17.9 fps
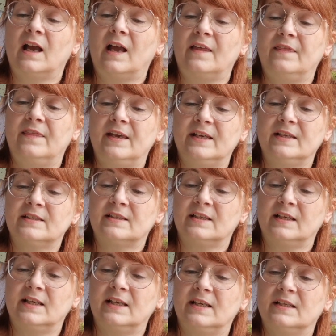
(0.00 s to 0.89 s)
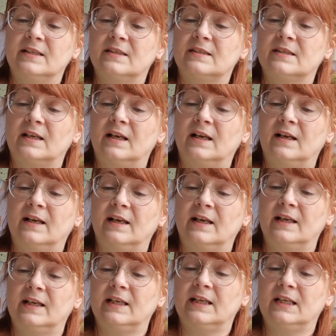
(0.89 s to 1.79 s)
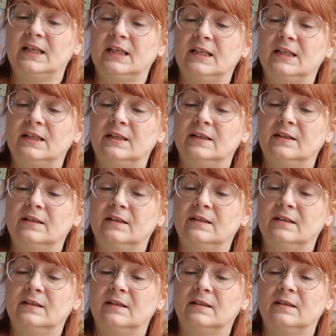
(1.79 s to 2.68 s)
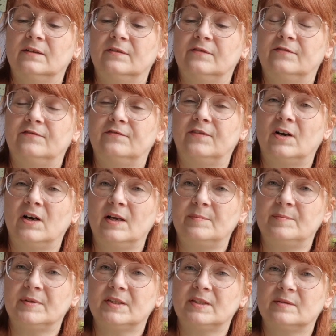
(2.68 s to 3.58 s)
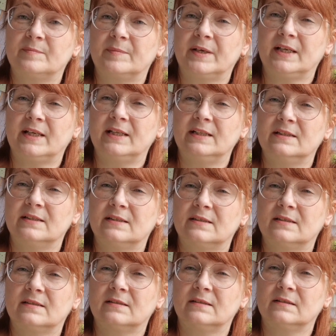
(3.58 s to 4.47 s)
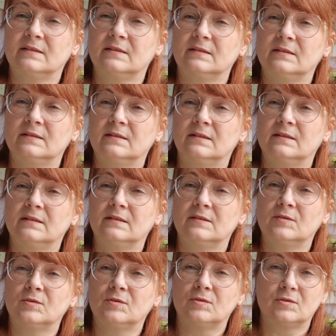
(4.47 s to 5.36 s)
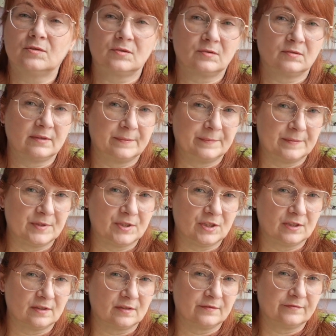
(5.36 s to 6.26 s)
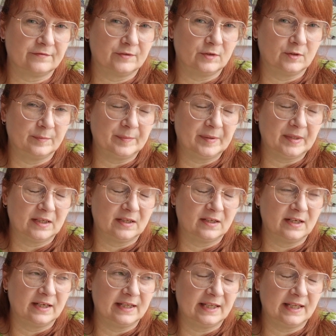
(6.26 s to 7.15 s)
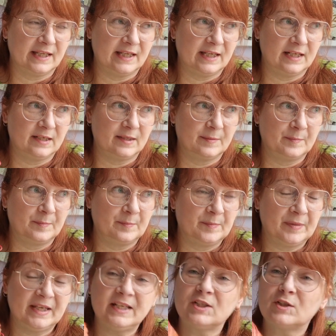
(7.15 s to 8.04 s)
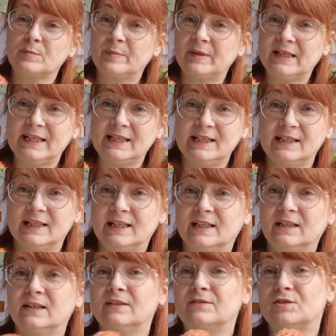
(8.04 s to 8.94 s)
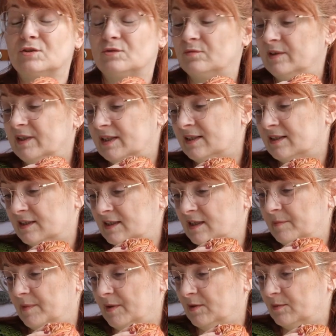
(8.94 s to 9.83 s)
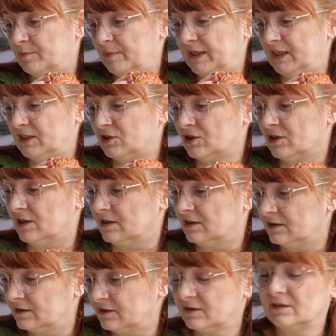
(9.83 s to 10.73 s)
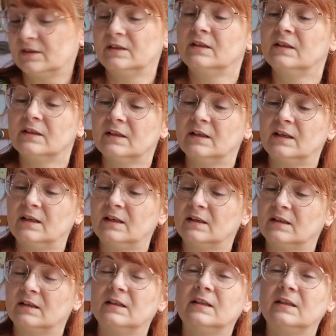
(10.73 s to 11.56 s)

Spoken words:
And this is a Fibre Spates Scrumptious 4-ply in Peach Bellini. I've just realised they're both peach yarns. Huh.